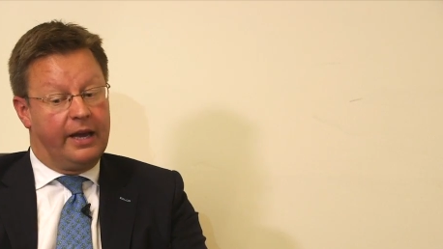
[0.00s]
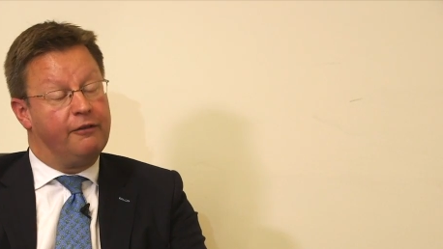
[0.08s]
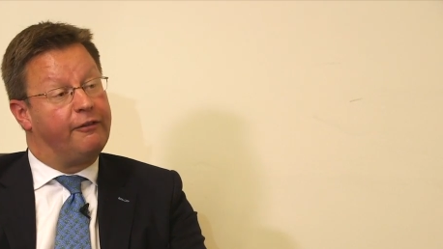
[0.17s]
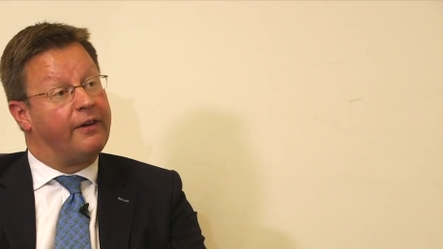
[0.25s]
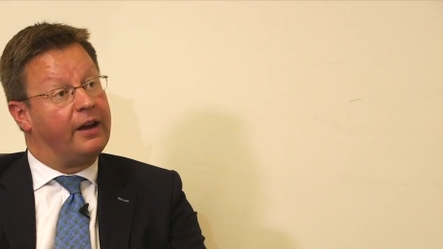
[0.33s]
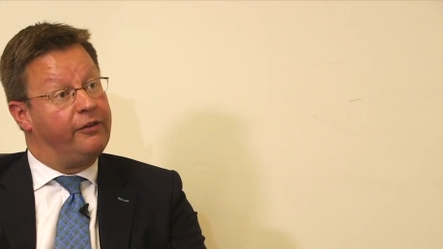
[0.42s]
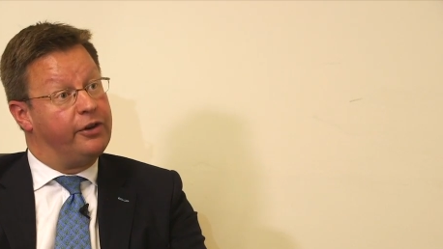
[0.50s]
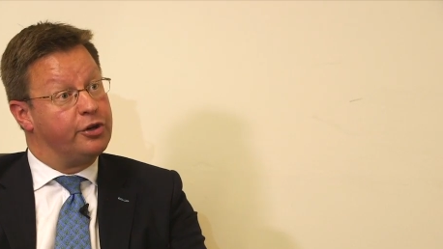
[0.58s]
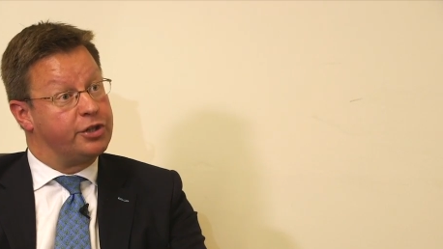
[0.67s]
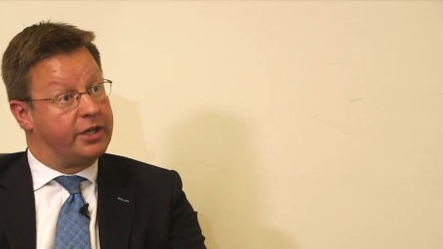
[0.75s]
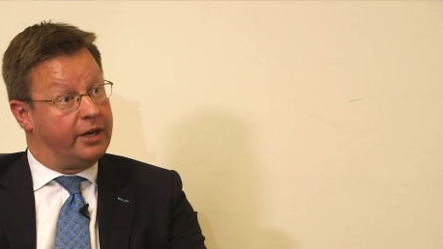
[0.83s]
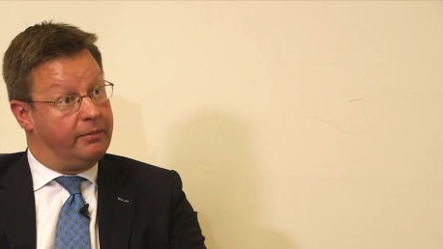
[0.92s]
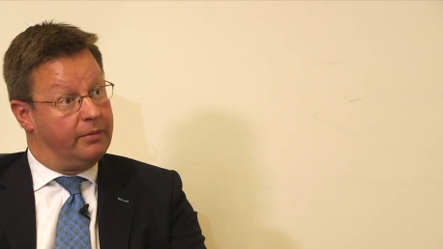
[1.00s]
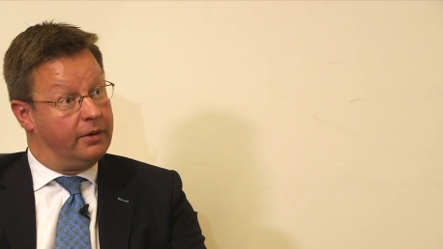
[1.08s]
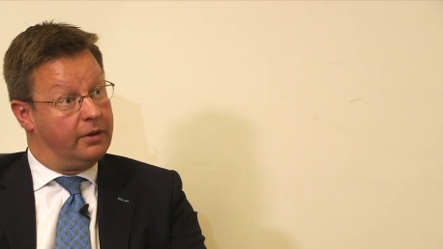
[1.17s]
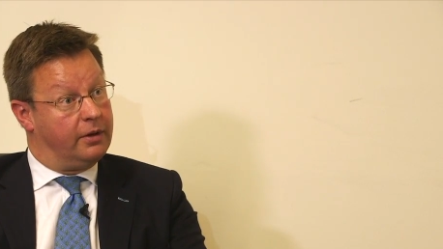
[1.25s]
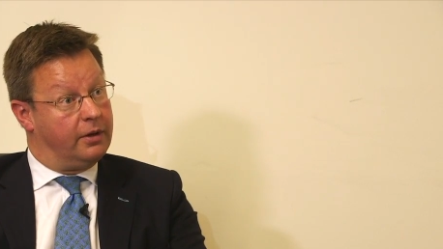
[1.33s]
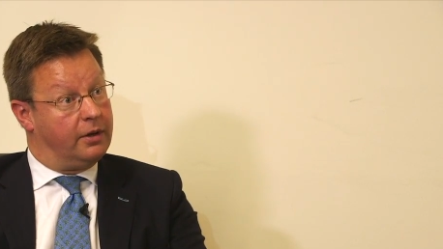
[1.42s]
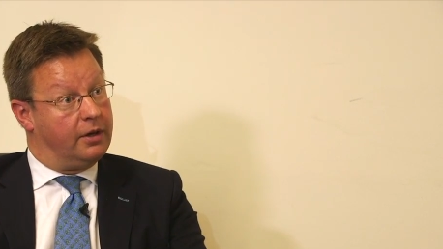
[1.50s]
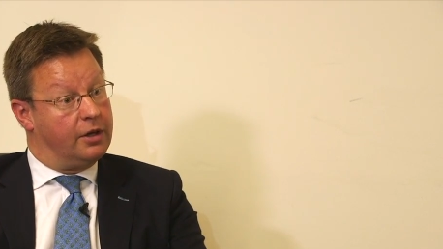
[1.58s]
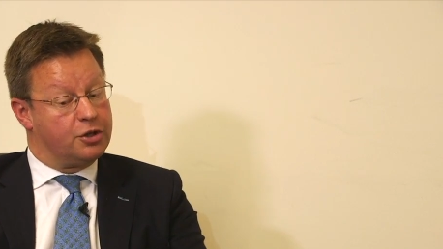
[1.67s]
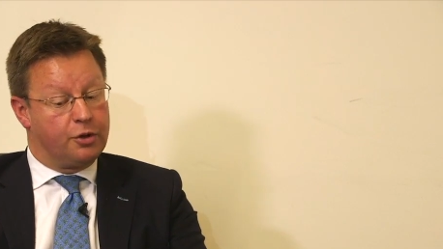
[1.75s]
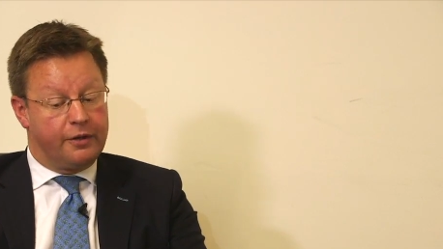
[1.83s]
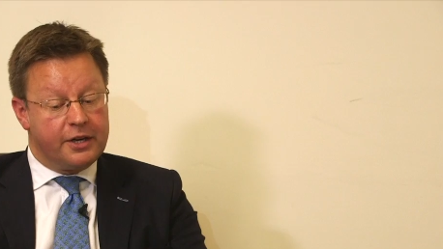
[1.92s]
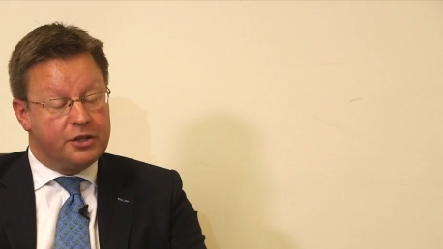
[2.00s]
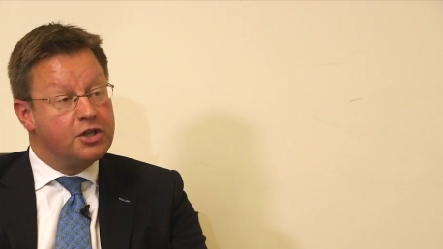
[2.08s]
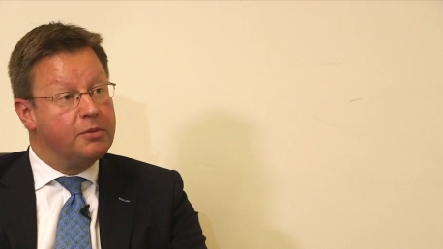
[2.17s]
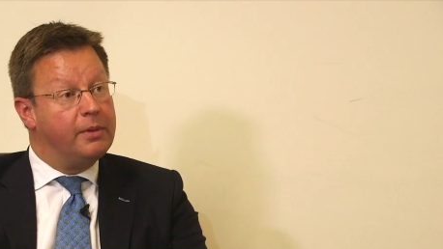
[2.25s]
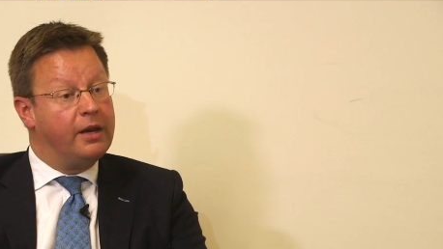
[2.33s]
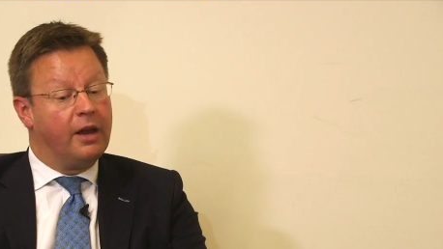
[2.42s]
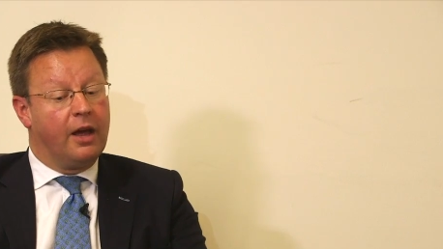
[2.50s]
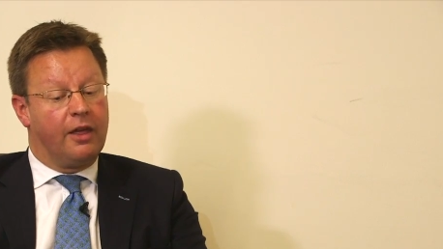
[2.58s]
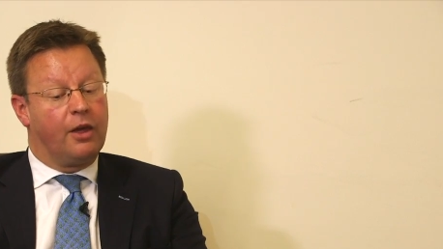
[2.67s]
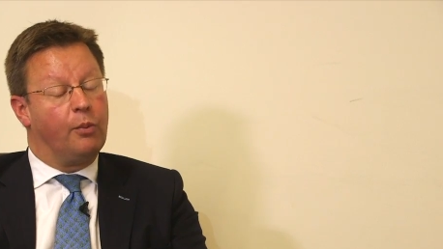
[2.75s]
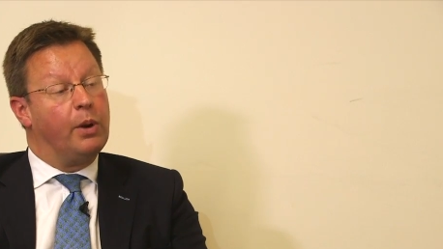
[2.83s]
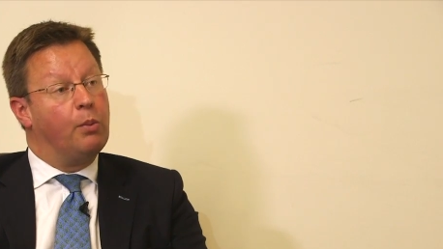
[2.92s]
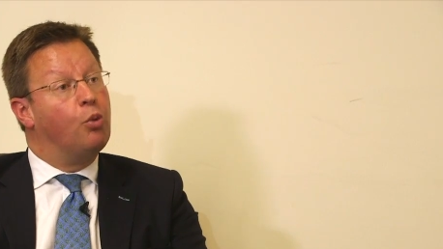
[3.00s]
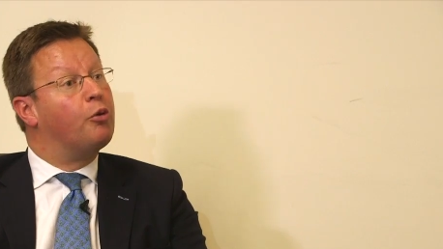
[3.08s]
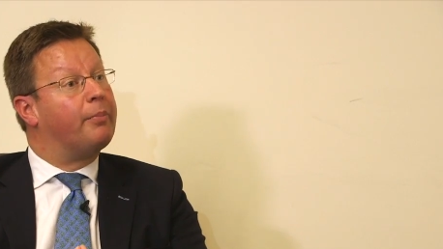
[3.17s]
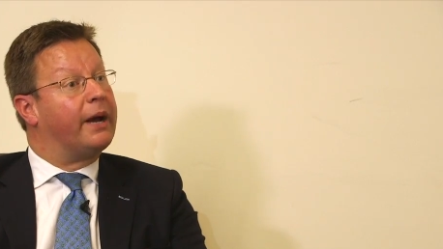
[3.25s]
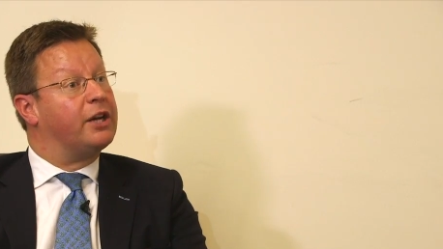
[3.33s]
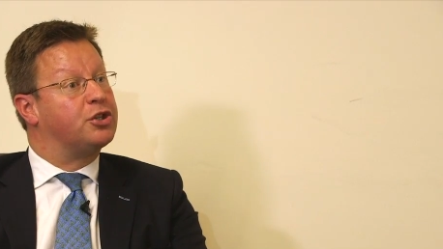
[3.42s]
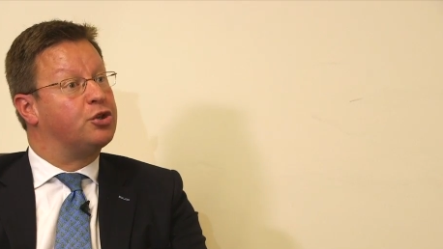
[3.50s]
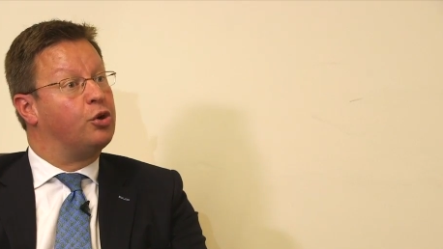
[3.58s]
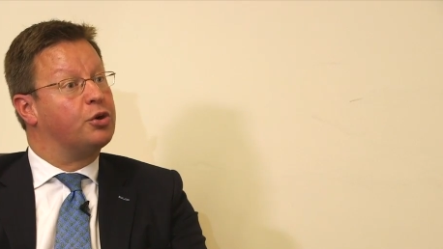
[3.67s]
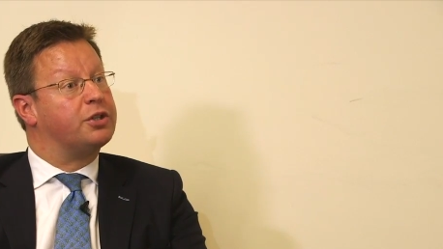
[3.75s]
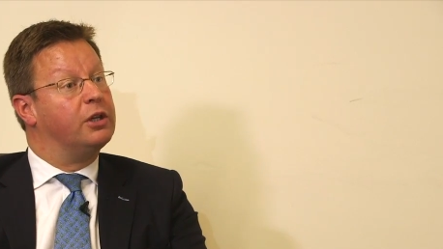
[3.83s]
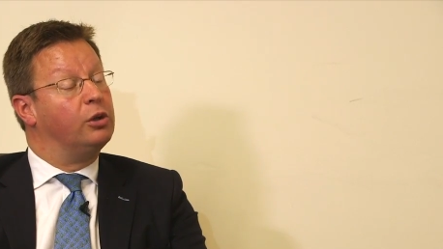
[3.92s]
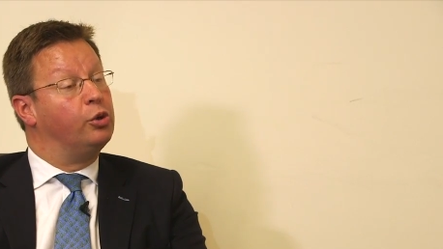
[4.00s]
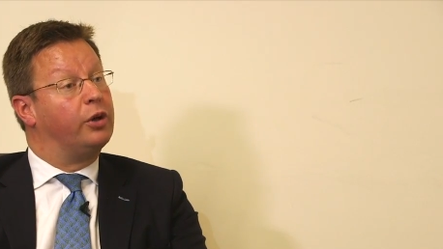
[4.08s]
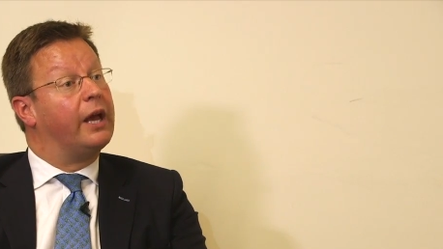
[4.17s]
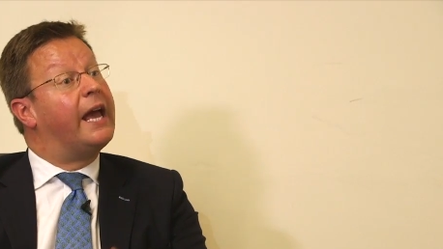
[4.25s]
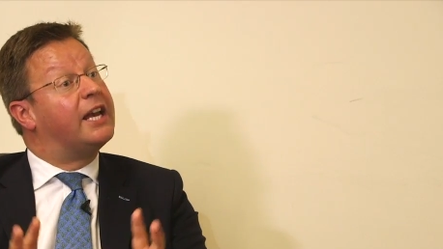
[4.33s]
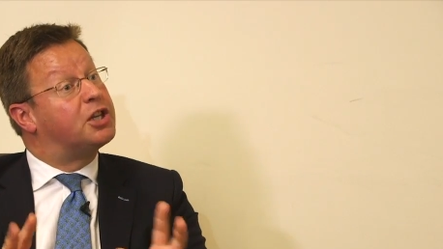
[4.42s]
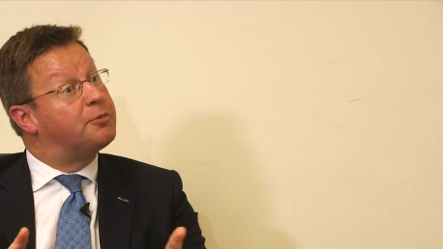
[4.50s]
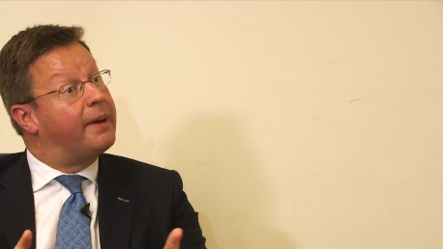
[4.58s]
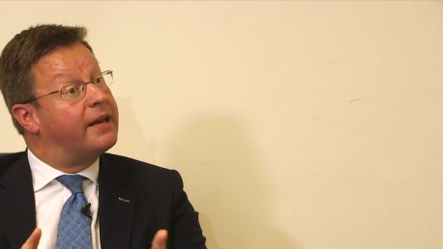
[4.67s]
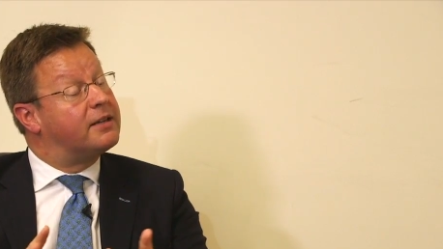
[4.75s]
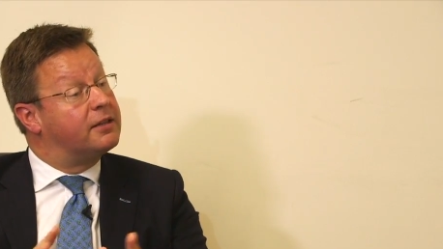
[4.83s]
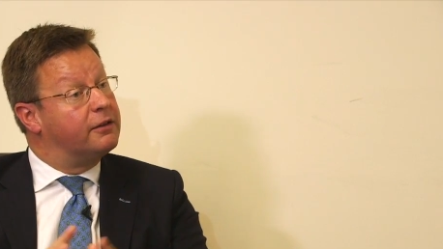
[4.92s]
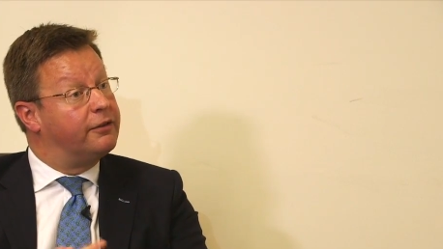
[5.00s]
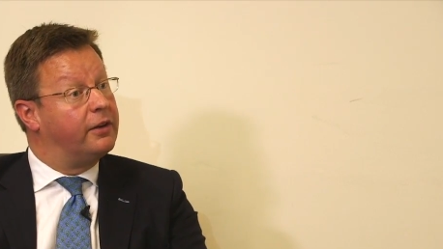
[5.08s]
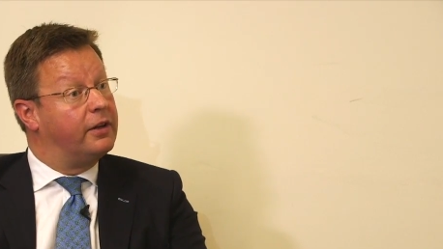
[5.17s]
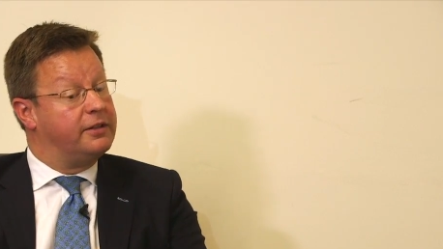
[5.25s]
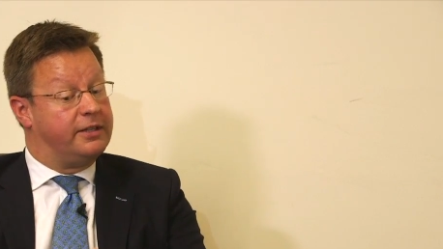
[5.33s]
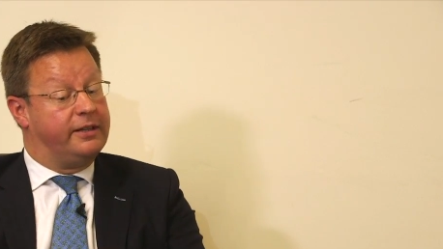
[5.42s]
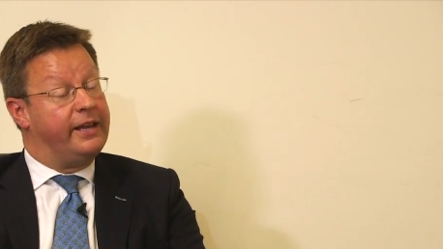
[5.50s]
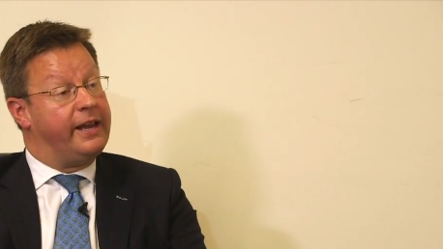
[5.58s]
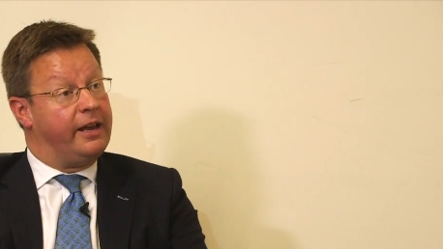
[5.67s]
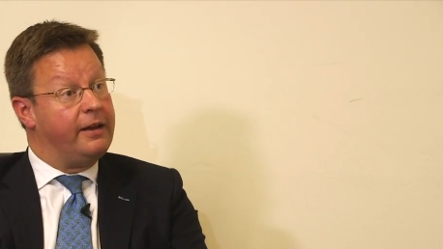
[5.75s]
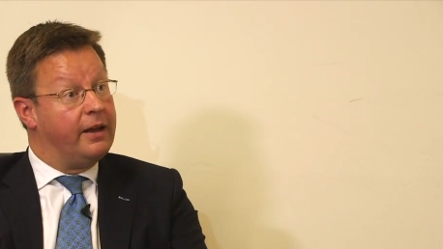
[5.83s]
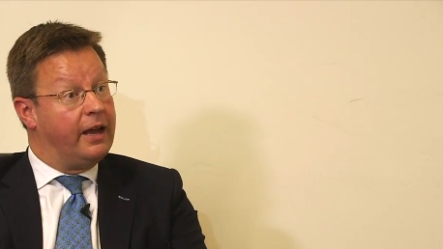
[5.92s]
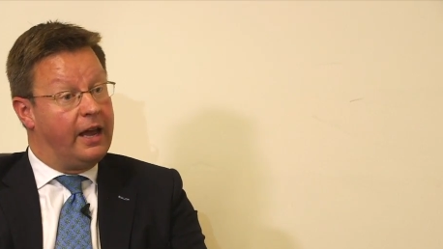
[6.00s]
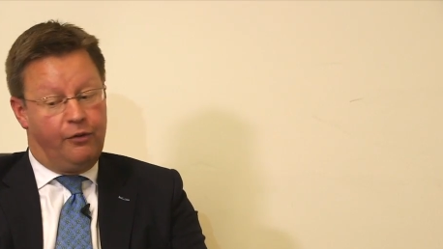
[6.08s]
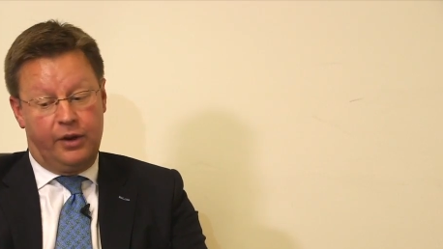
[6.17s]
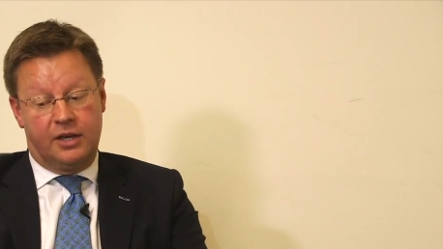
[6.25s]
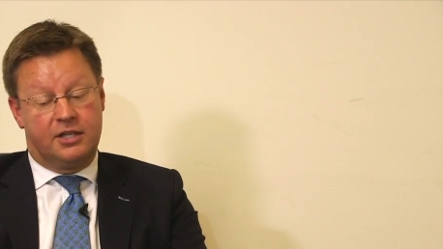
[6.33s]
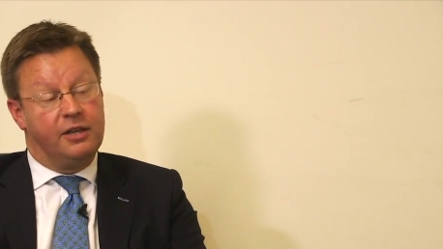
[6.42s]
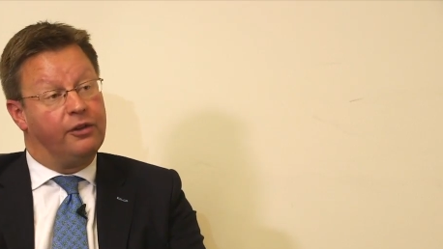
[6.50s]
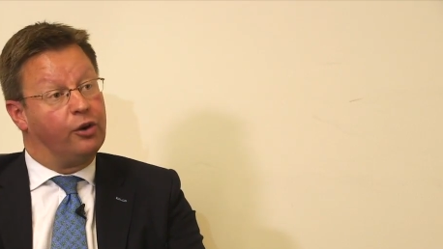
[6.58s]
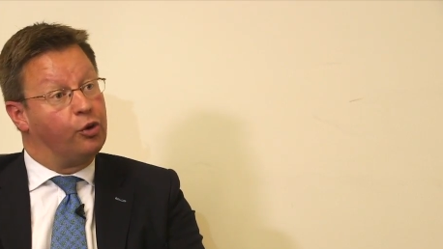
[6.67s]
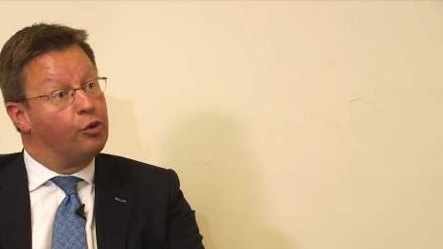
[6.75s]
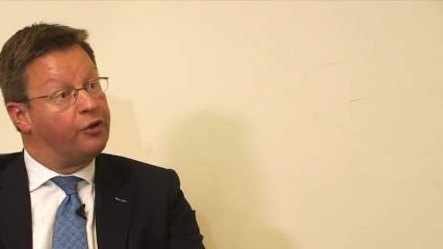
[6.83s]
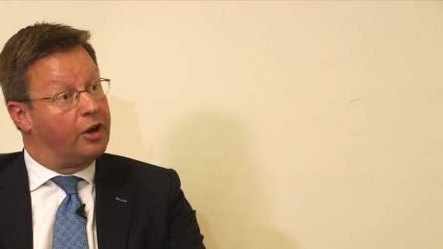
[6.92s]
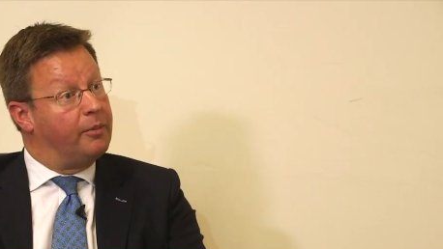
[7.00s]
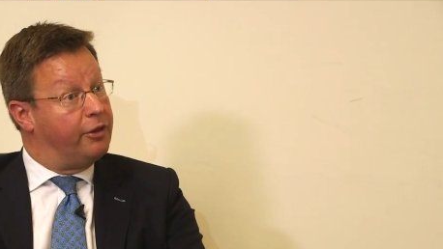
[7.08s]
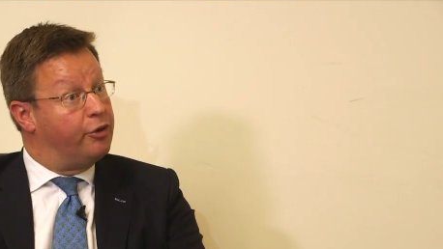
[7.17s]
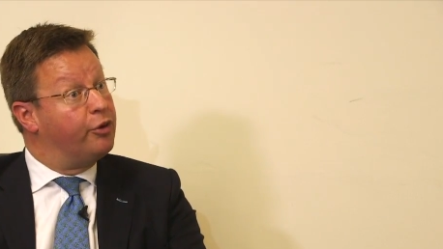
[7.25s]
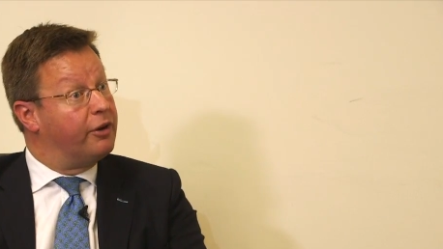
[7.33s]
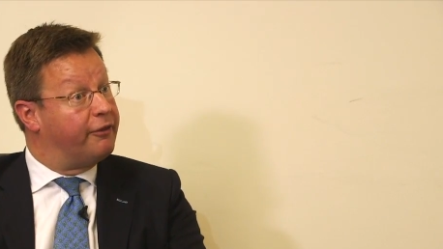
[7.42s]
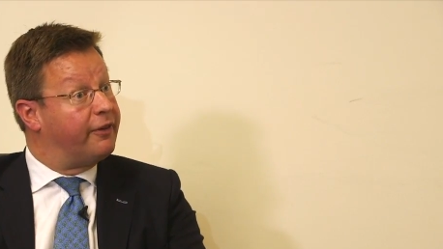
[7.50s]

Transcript: in 5 years' time. So this doesn't mean that we won't buy stocks that look expensive today if we can see the growth coming through in a